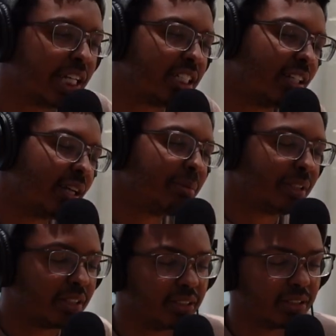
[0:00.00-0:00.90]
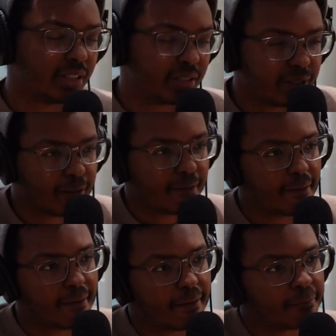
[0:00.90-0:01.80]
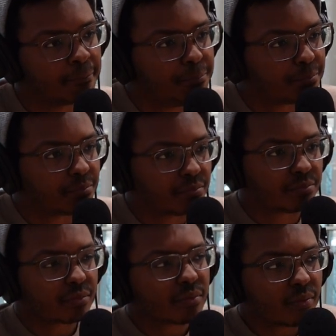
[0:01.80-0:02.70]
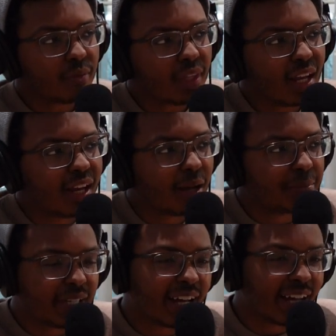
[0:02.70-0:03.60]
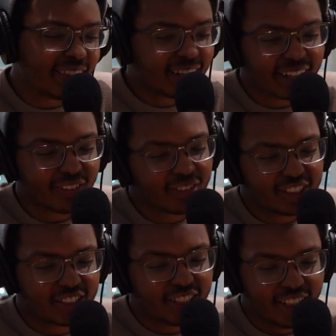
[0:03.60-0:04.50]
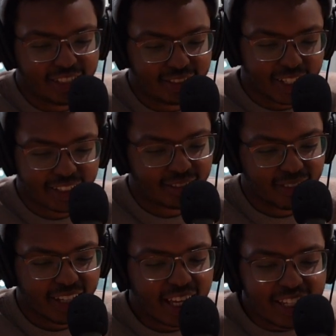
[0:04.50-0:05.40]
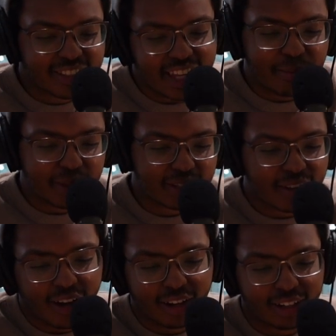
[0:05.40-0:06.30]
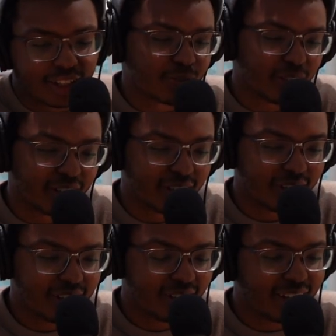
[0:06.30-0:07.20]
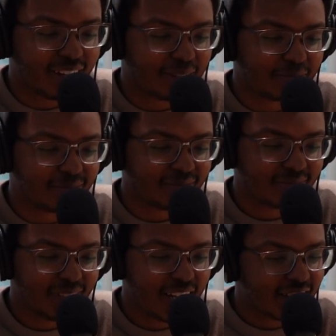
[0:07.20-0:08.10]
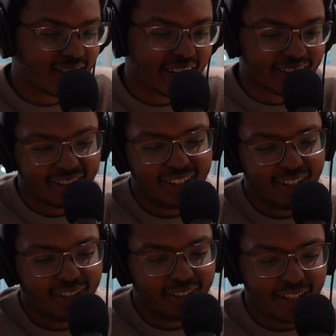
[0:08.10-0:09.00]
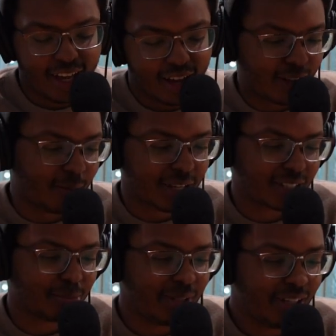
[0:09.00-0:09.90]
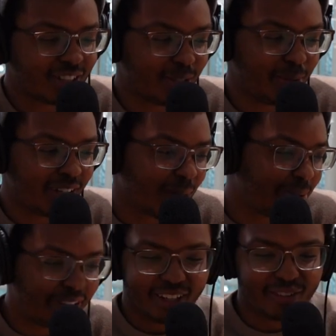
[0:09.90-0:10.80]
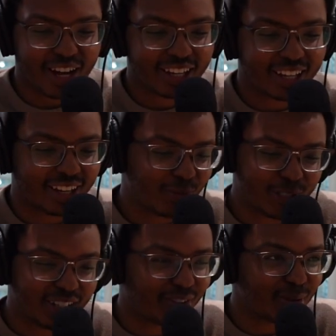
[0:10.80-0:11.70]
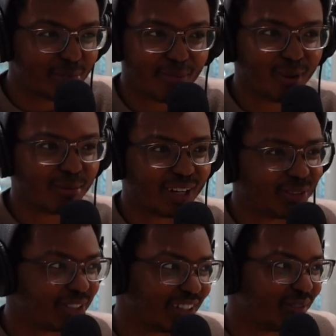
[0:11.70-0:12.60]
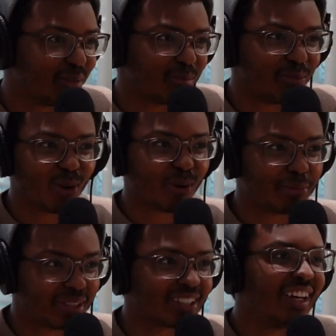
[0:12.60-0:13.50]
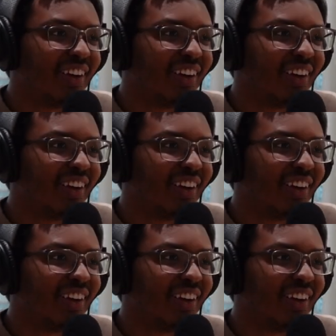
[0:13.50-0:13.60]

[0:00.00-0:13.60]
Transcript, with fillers: Location of the embassy. Yeah. Yeah, and then like you can just see his statements on Israel is like, yeah, Hamas should be completely eradicated. We should give them more money. We should give them more weapons.